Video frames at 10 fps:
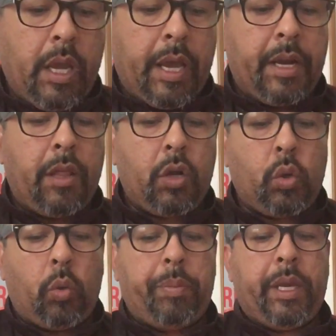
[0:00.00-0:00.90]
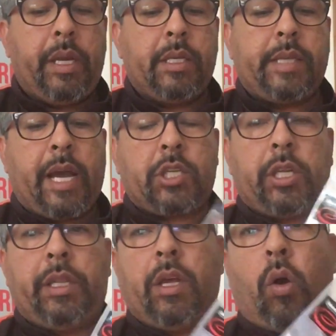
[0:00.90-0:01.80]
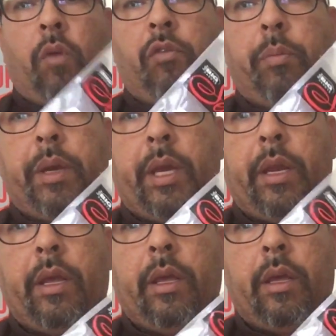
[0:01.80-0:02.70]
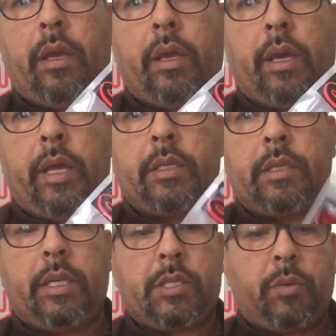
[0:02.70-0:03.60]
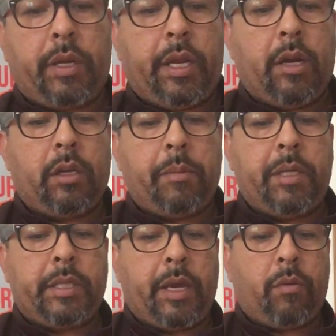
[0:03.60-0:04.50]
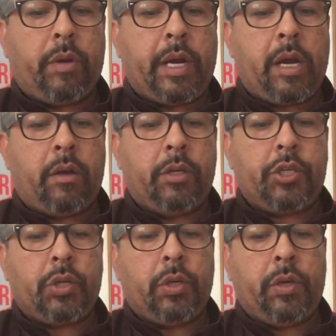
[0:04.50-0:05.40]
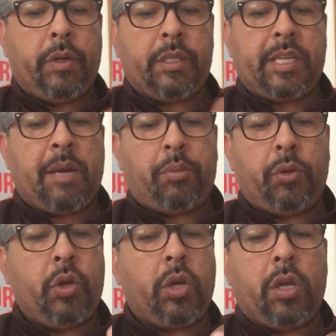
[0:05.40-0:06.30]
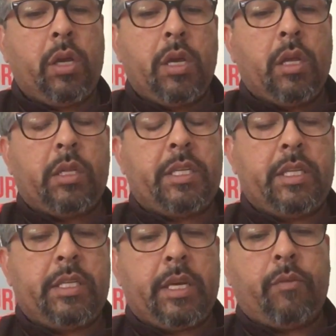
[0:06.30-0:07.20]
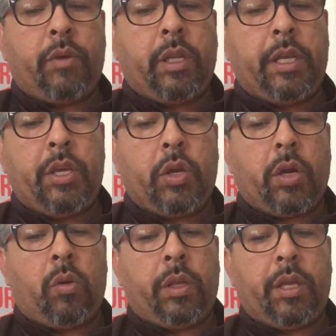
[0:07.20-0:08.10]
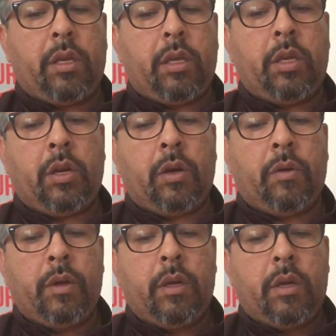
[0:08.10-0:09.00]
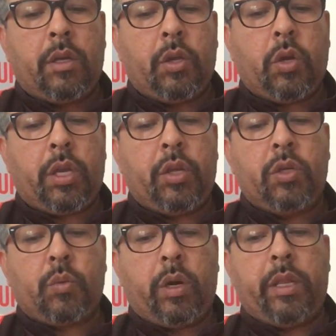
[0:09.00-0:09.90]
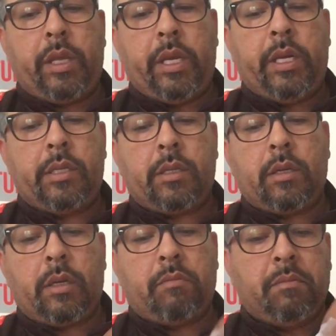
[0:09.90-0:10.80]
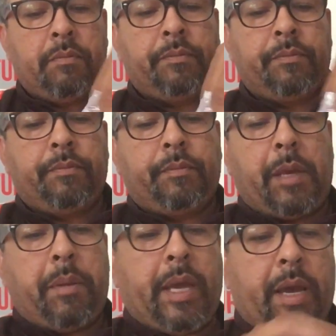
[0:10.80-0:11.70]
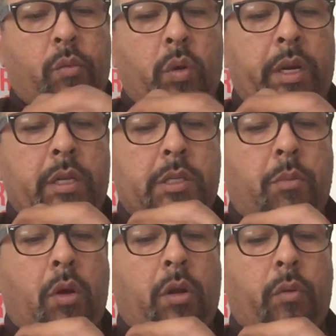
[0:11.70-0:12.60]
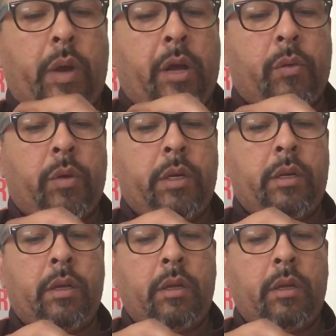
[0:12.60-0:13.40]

Another cool bead is actually the oval bead. It's this one here. Let me take one out and show you an example. You could really, you can only, you know, you can use one of these. Maybe add one smaller round one.